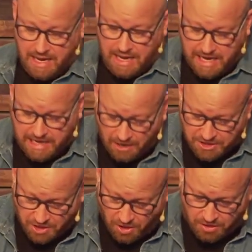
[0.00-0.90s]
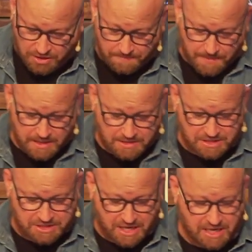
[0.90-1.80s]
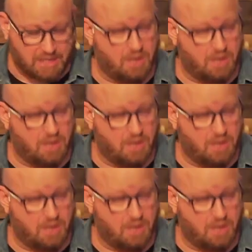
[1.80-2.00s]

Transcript: he goes on to say,